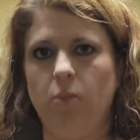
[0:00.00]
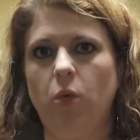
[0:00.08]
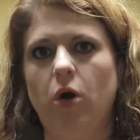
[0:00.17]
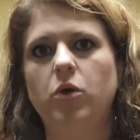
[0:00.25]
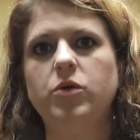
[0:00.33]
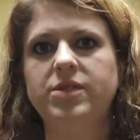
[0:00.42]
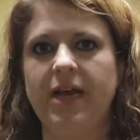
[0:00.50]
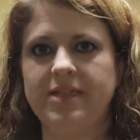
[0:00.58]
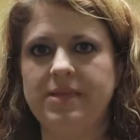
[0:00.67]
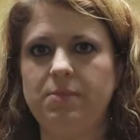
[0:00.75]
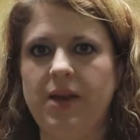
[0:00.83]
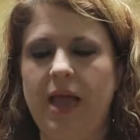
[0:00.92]
Rose
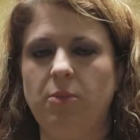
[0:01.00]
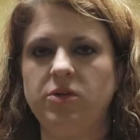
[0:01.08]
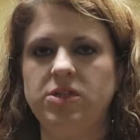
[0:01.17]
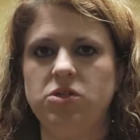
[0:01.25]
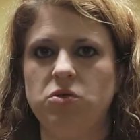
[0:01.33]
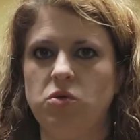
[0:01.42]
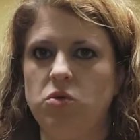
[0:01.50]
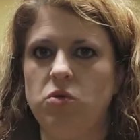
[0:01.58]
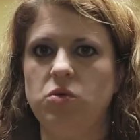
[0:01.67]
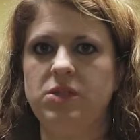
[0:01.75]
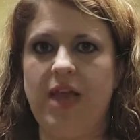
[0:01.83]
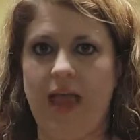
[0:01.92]
has been able
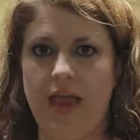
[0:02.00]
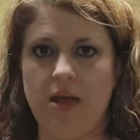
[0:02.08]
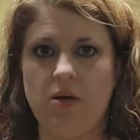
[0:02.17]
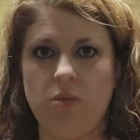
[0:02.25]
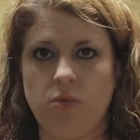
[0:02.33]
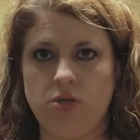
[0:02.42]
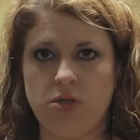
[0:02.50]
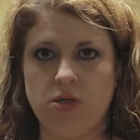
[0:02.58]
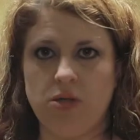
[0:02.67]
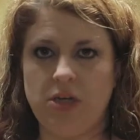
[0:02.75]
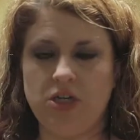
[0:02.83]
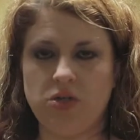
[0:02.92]
to take
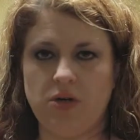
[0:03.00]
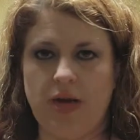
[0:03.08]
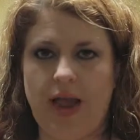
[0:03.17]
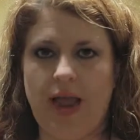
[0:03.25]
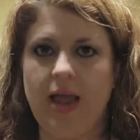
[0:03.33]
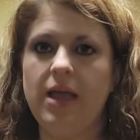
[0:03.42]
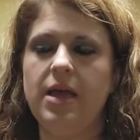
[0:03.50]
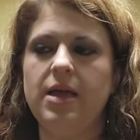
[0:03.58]
to History Day.